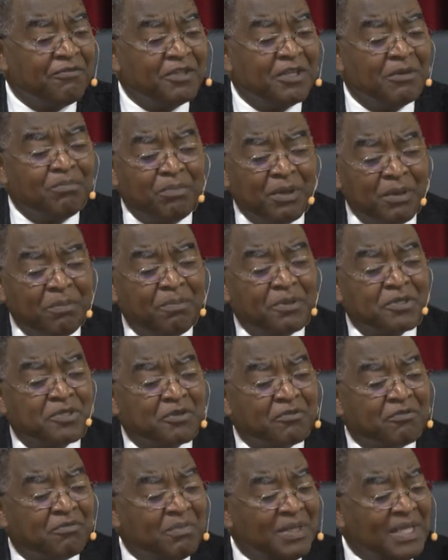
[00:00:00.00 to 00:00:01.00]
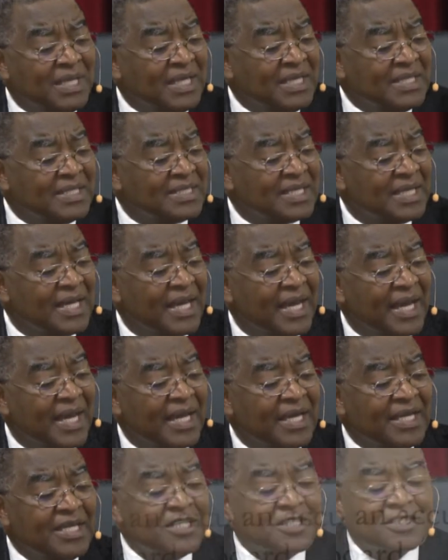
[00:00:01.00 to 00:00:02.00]
the purpose of minutes
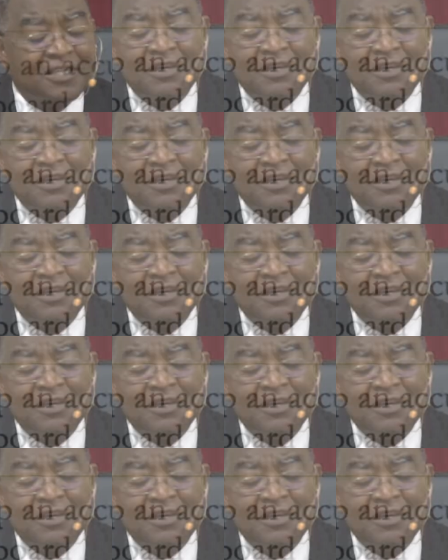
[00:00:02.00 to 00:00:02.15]
is